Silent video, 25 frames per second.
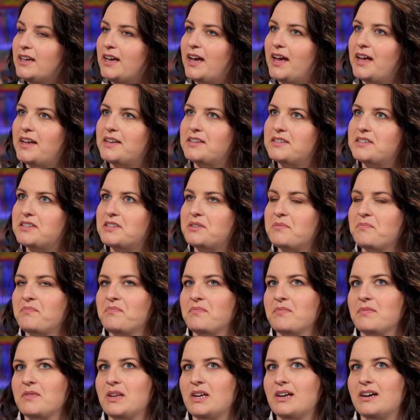And
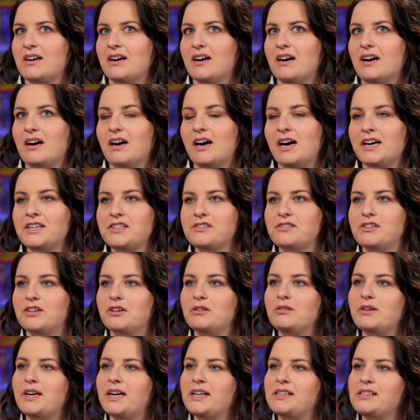I don't
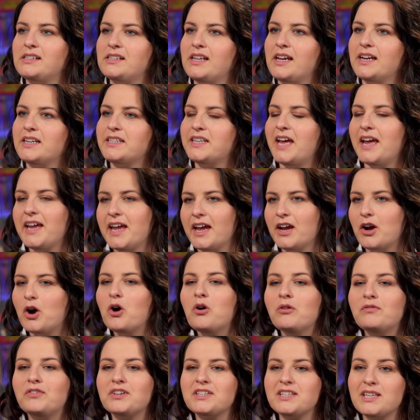know, it's like taking
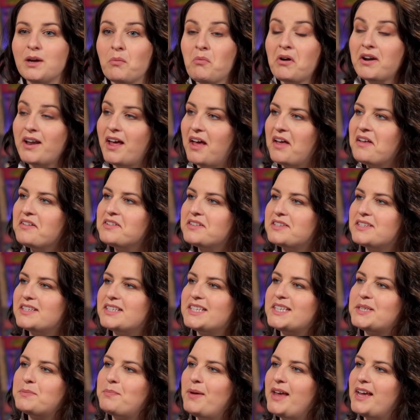over someone
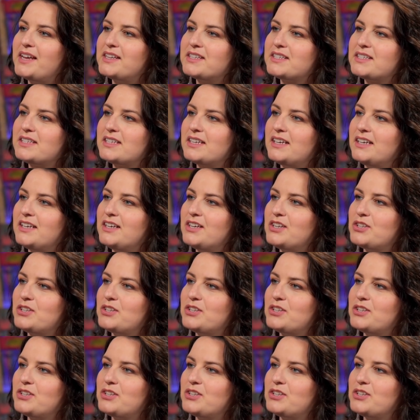else's space.